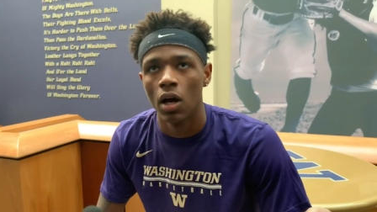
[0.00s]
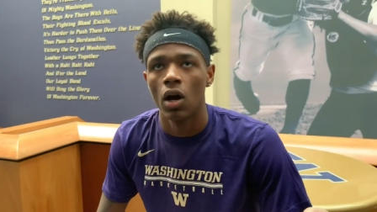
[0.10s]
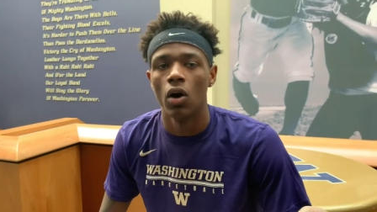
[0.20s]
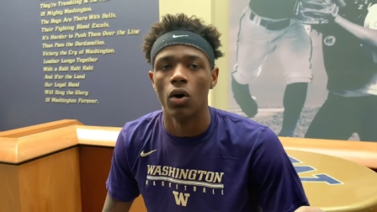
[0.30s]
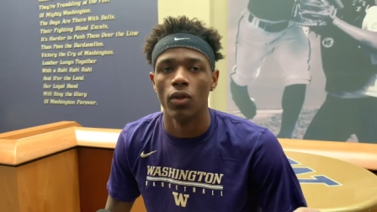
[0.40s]

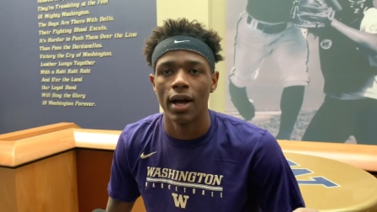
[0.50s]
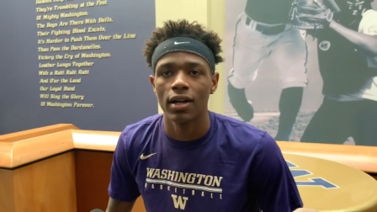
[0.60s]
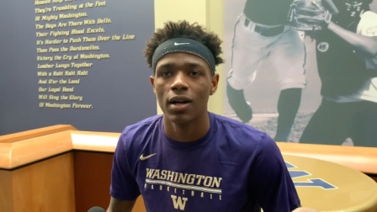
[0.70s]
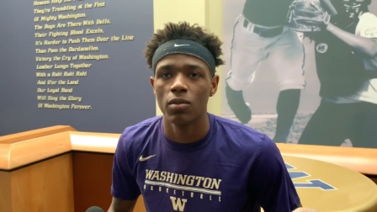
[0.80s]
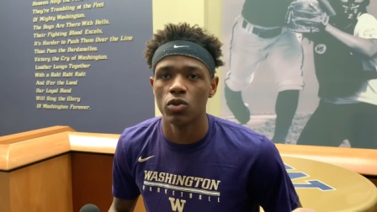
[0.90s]
Oh,
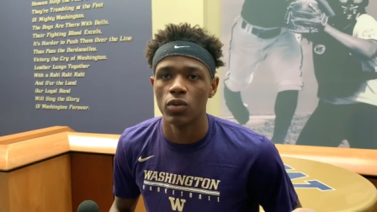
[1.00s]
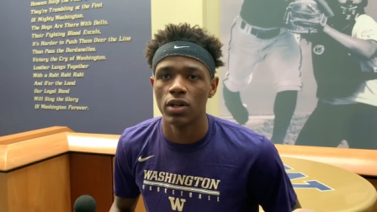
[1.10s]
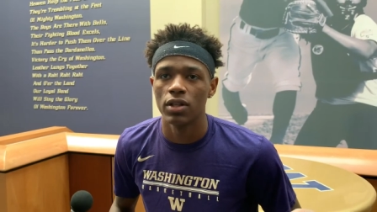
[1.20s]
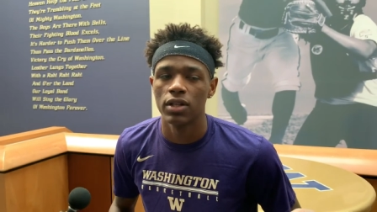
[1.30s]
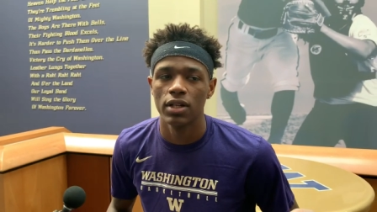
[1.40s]
that comes
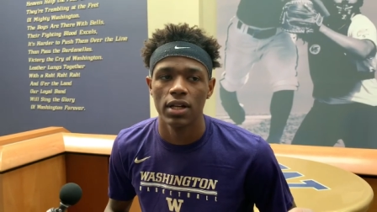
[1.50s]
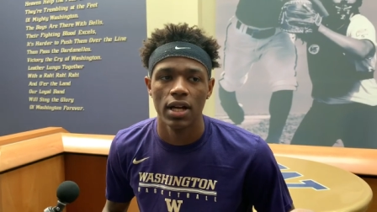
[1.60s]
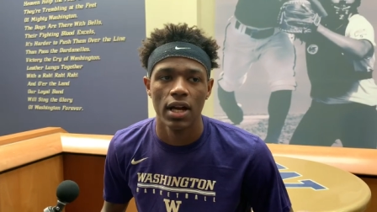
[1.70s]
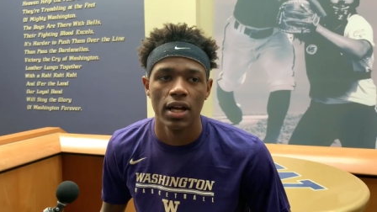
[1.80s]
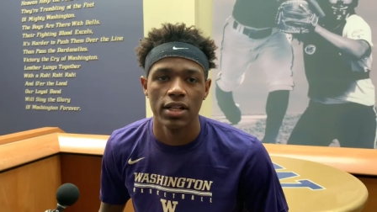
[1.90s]
with
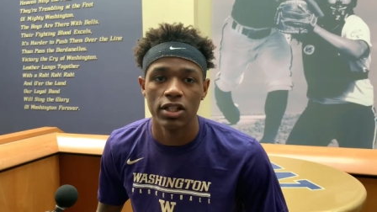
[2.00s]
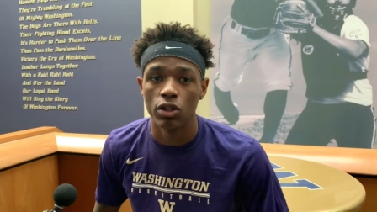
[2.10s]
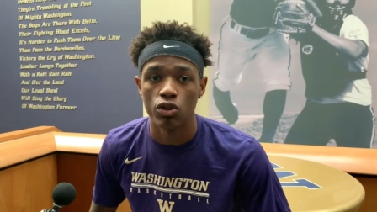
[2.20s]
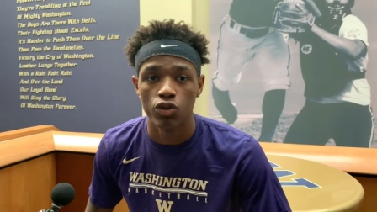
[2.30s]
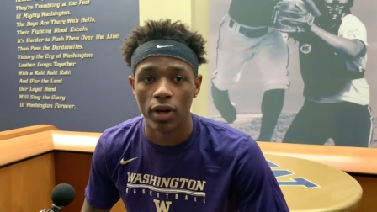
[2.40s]

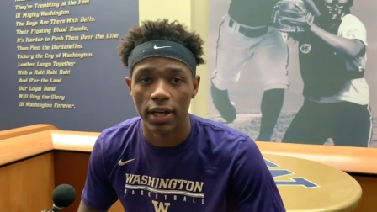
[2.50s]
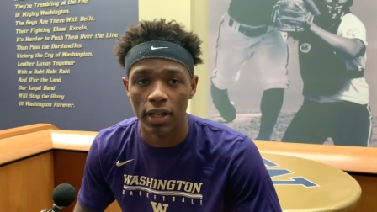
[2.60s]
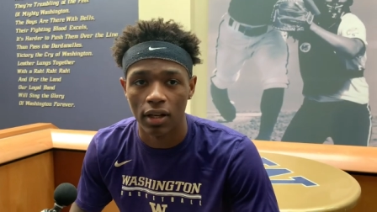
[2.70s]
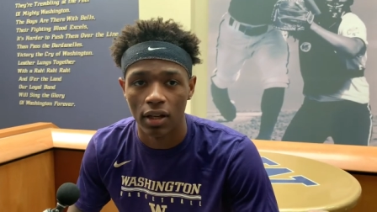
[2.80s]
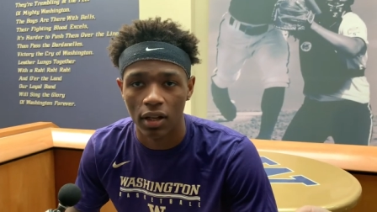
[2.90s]
still
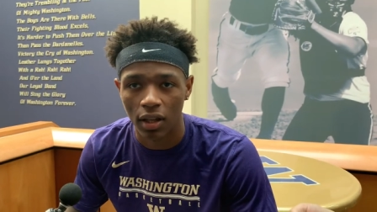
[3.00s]
training.